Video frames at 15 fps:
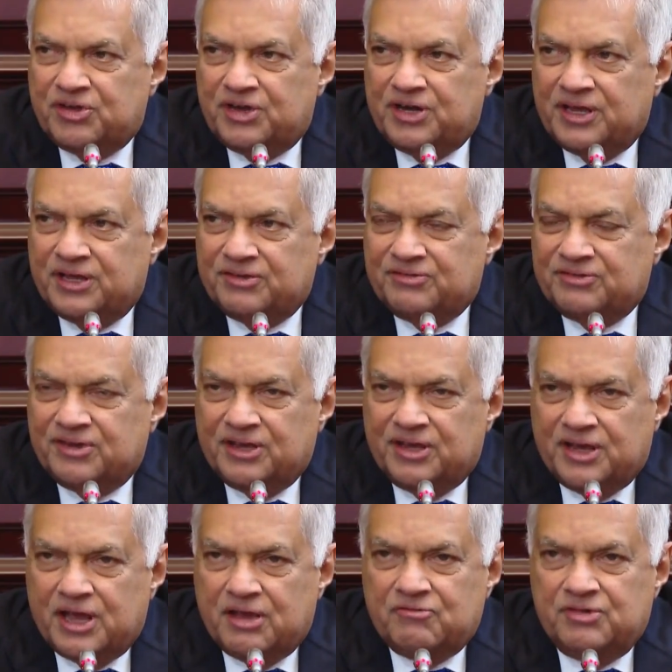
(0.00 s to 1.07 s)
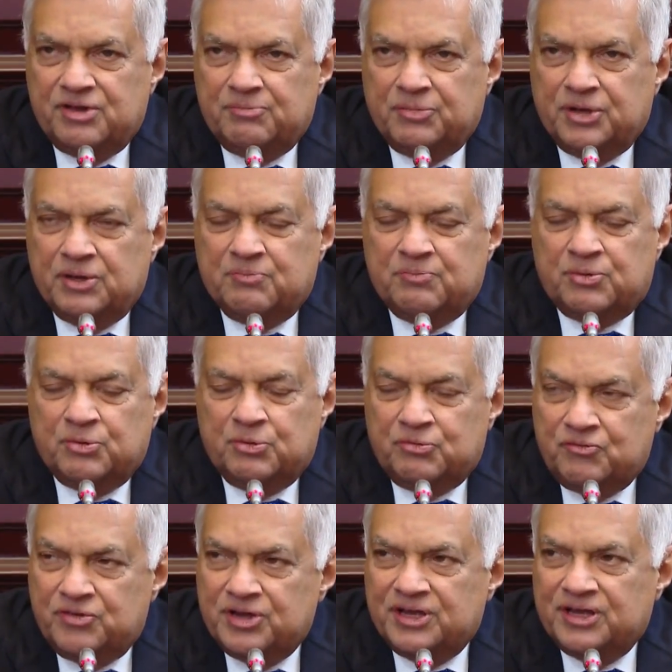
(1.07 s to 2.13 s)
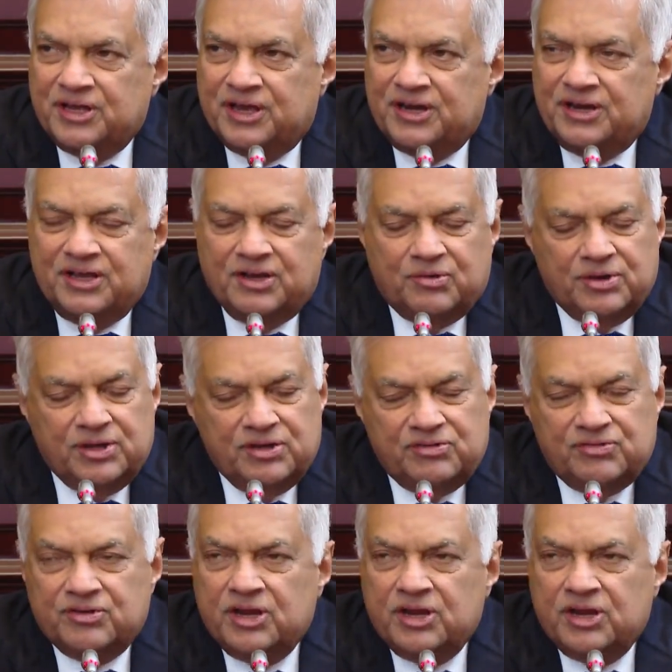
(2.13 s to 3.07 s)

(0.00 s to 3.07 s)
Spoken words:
and us having improved and increased,